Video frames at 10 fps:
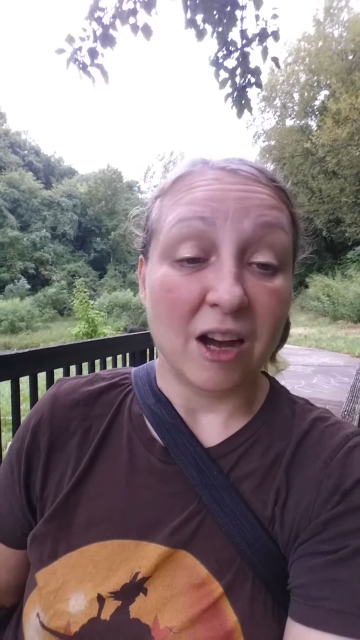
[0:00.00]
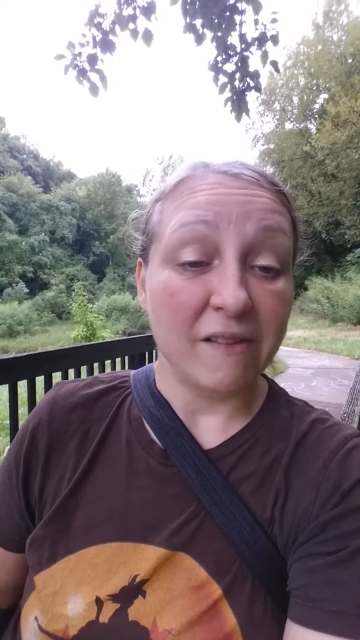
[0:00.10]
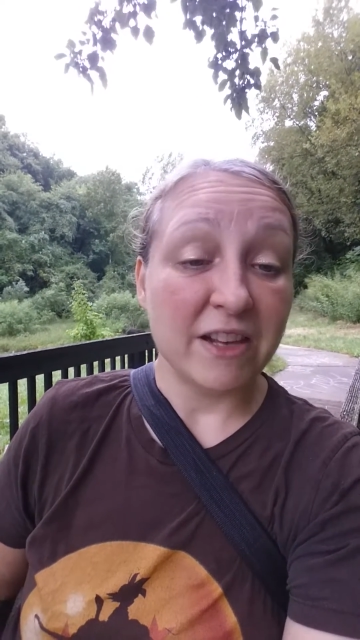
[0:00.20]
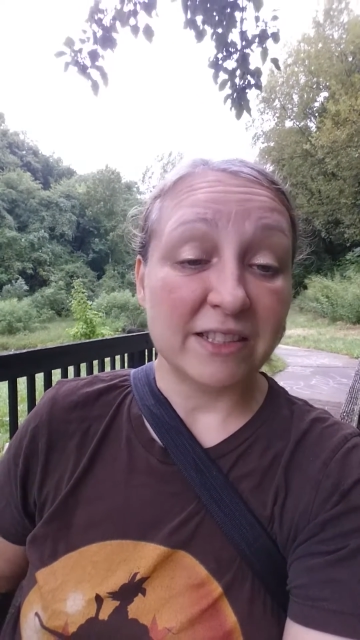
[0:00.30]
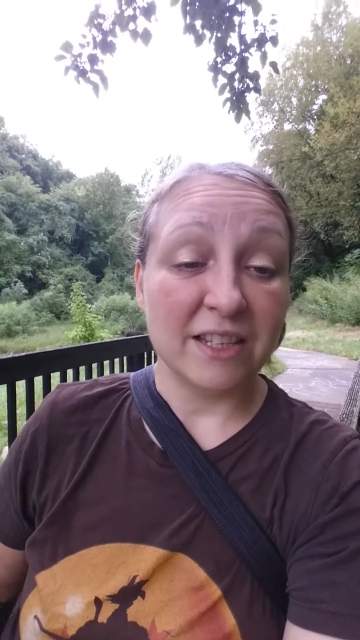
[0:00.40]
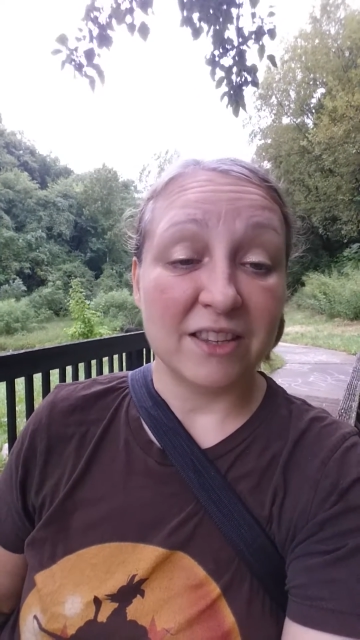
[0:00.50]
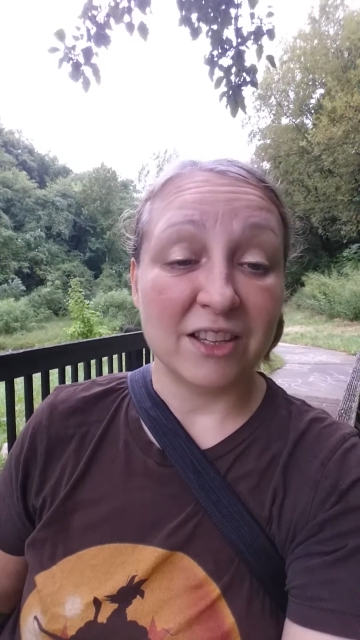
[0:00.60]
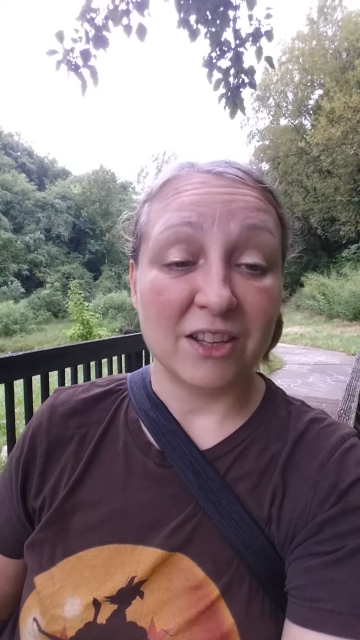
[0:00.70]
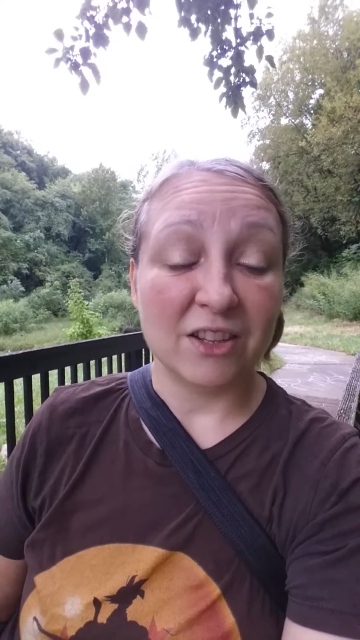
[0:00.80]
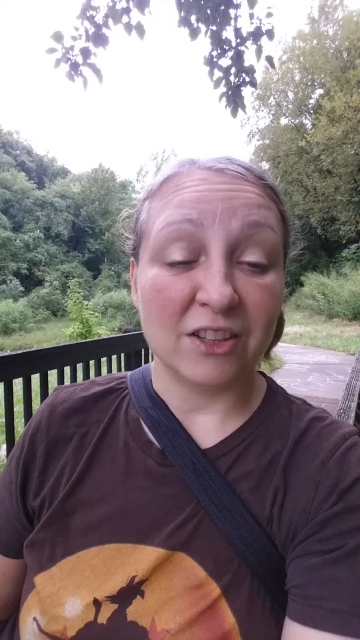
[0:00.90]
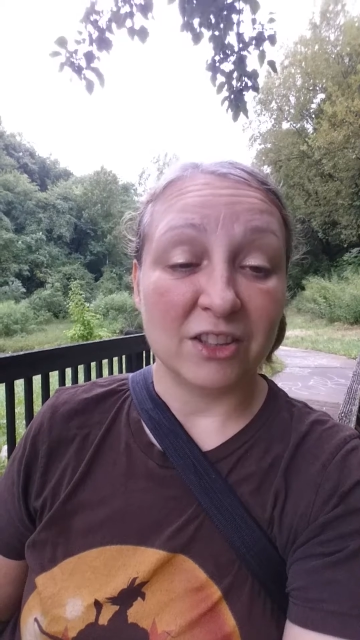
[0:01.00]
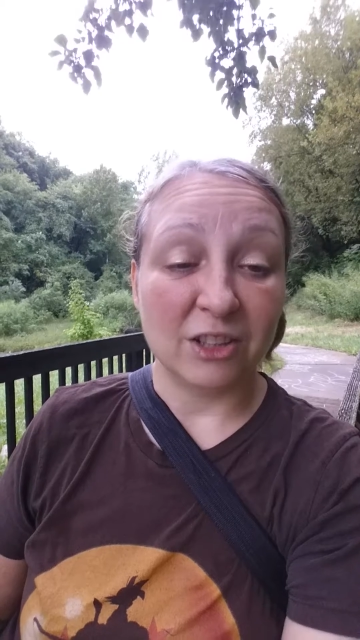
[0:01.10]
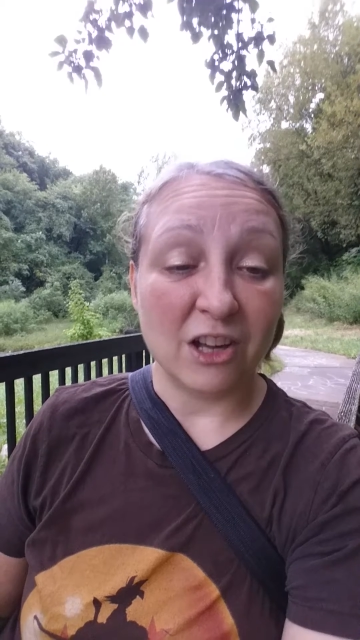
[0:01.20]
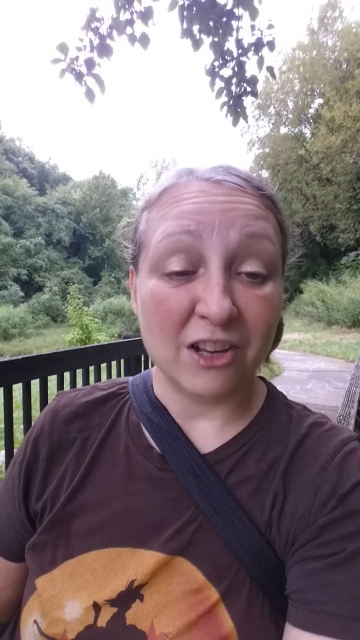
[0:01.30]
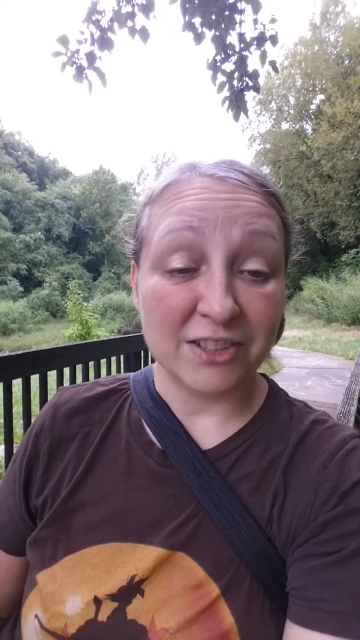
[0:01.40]
obviously the
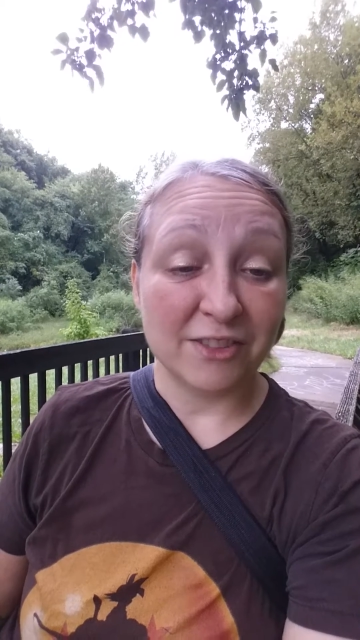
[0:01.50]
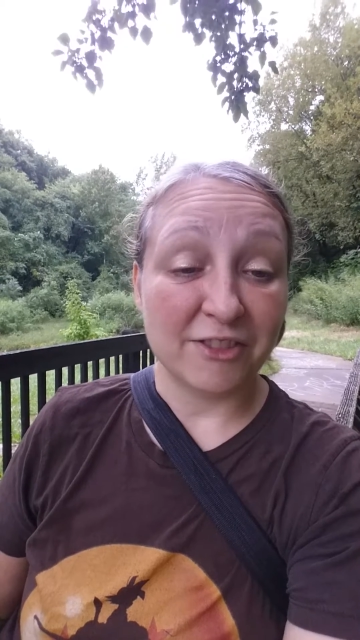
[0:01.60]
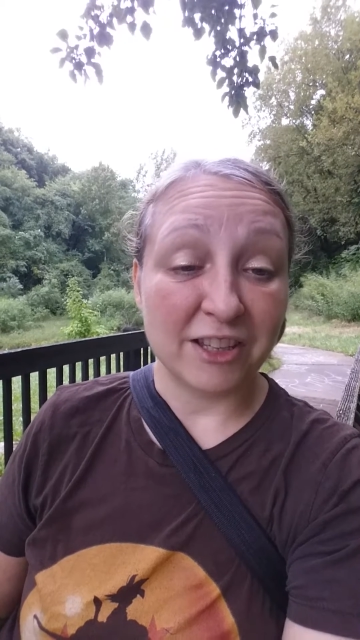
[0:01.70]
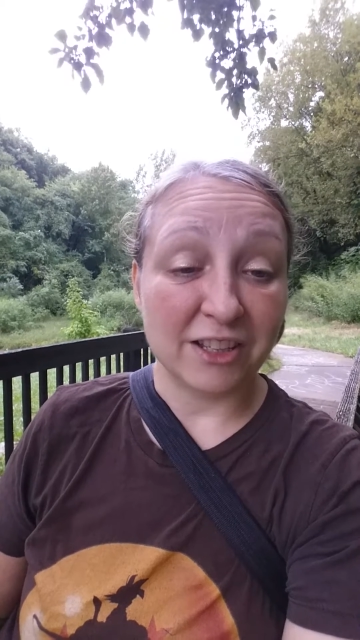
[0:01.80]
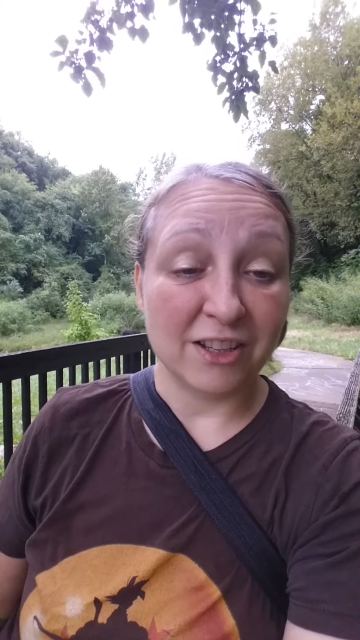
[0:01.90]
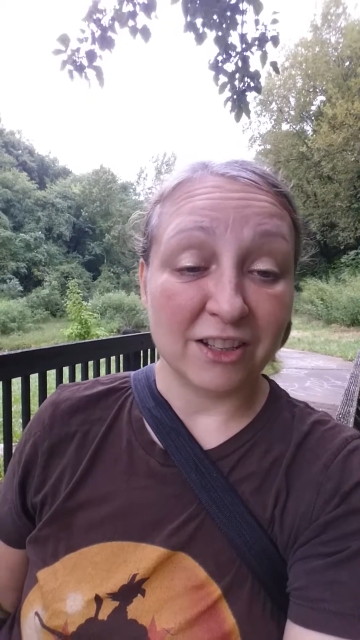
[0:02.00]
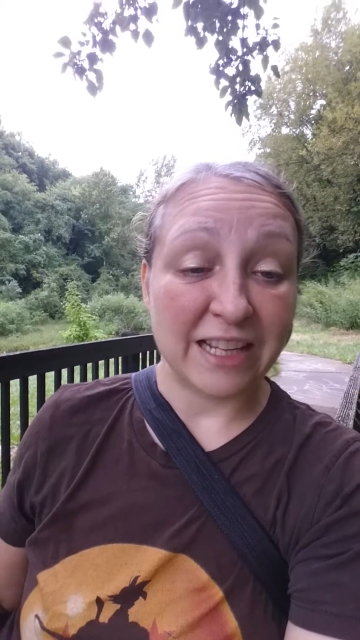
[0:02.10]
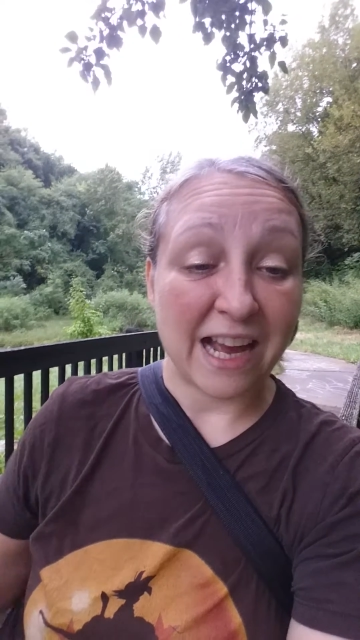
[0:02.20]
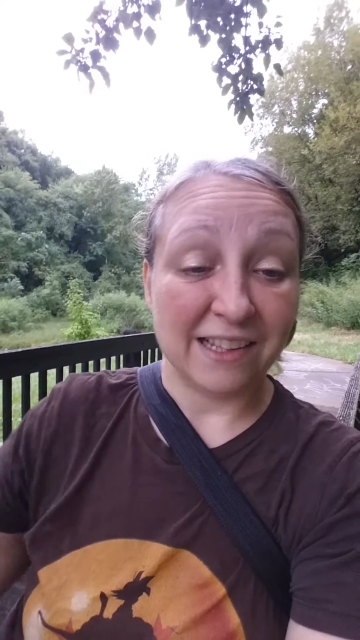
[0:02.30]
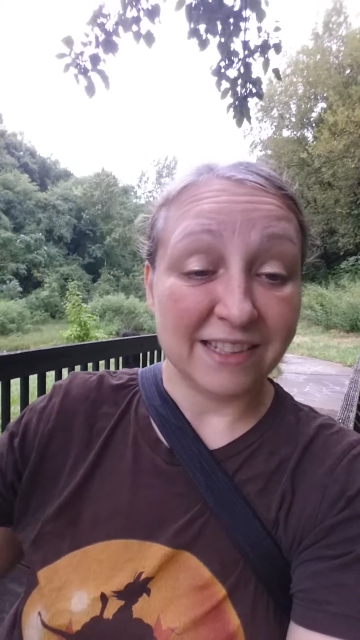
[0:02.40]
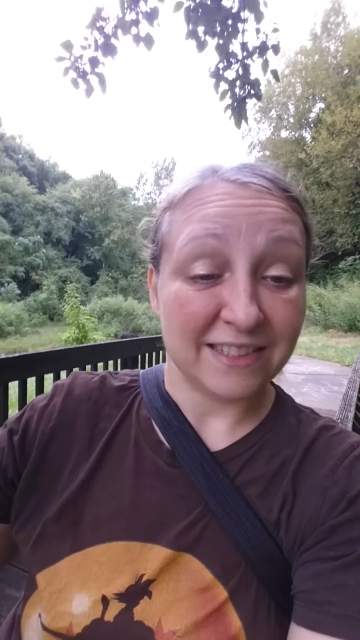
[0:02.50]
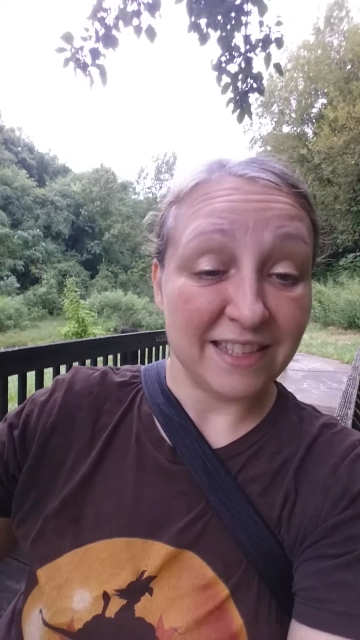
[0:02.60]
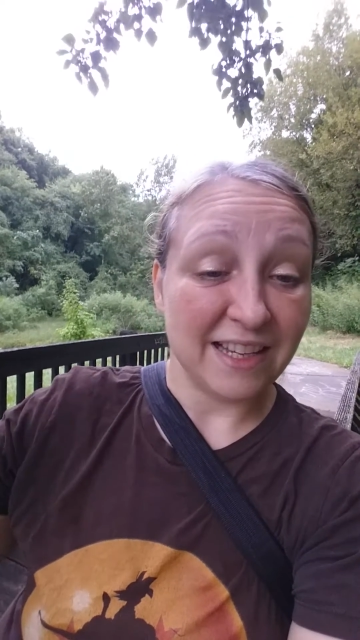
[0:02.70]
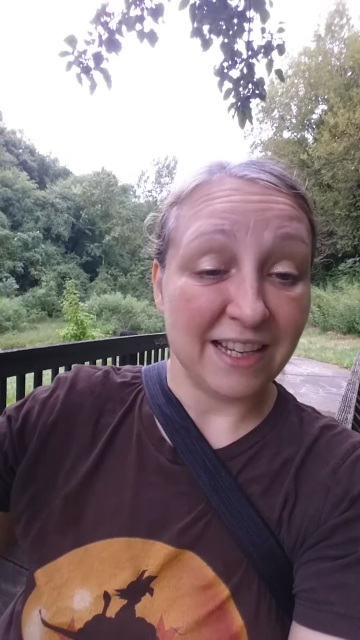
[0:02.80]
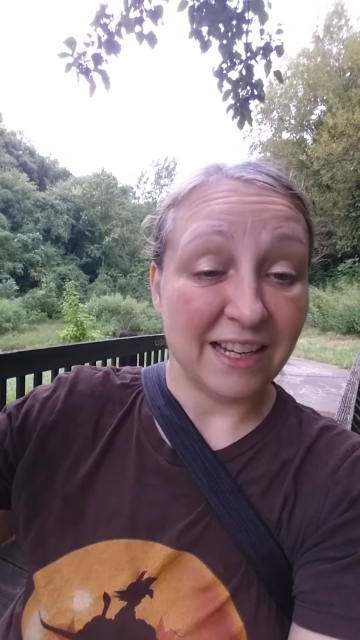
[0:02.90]
laws of the
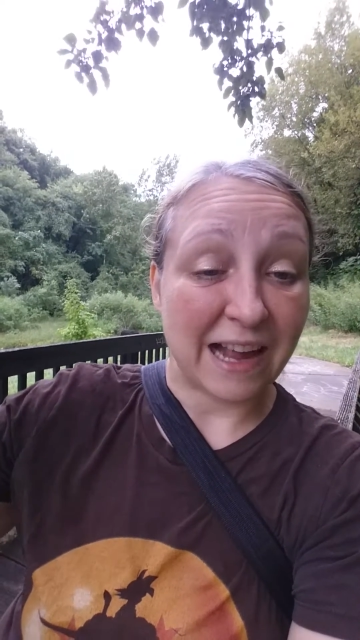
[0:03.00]
galaxy